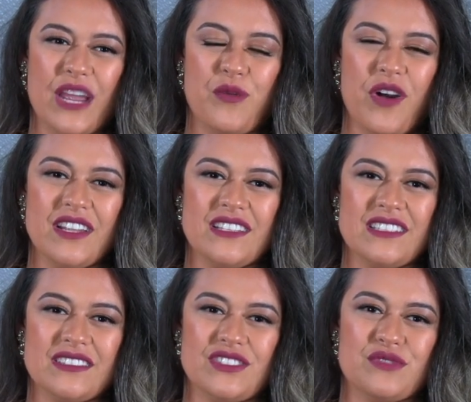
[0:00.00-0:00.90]
I wanted
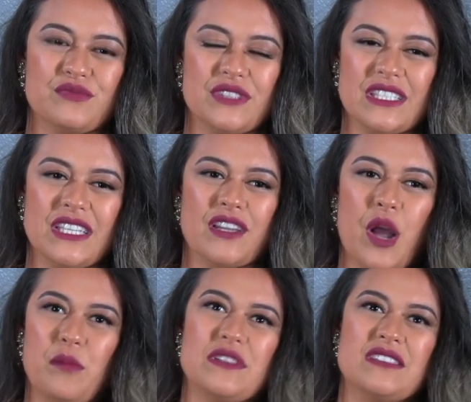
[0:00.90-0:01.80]
to just really
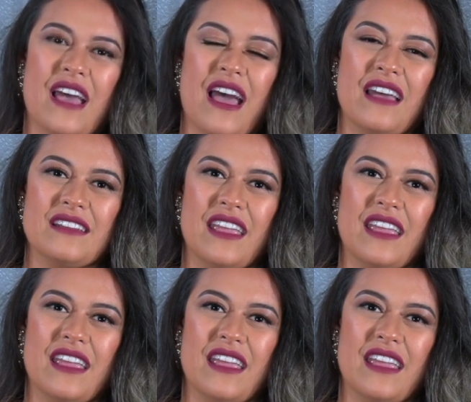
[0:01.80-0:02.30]
encompass that